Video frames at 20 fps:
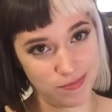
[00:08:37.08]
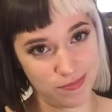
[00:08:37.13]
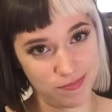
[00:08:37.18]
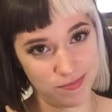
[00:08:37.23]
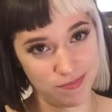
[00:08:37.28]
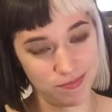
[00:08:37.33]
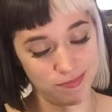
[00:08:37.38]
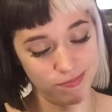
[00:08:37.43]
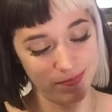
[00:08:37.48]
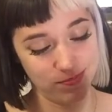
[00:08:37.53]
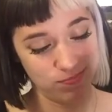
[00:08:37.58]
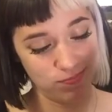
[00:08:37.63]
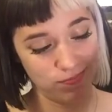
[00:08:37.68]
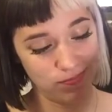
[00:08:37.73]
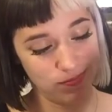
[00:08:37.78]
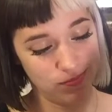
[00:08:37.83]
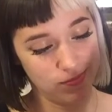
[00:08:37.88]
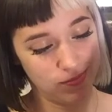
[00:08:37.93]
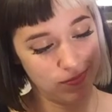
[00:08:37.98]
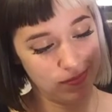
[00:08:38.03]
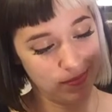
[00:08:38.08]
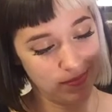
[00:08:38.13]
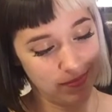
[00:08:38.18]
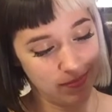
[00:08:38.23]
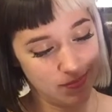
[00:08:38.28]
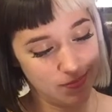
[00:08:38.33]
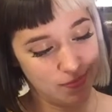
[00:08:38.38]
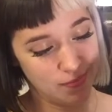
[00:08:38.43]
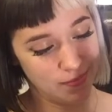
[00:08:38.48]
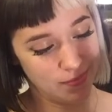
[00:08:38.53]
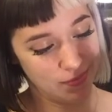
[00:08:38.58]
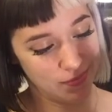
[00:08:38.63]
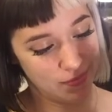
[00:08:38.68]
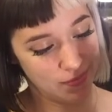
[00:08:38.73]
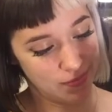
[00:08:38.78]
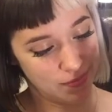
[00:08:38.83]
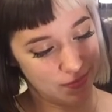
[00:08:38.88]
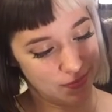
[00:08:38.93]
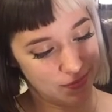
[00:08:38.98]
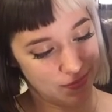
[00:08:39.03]

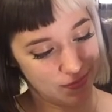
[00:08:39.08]
(silence)